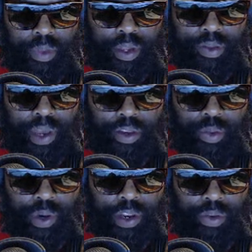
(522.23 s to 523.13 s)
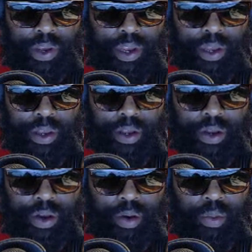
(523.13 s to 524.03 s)
let's say 23:01,
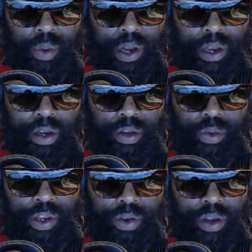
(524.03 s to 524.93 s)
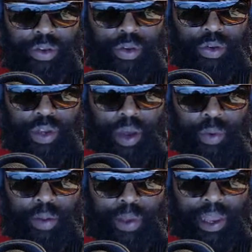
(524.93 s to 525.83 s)
23:02, so that
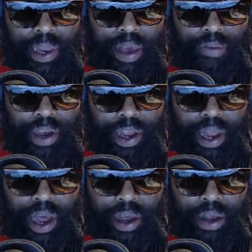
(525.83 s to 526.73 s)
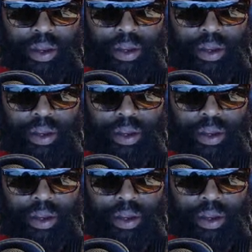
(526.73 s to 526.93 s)
would be 11 o'clock,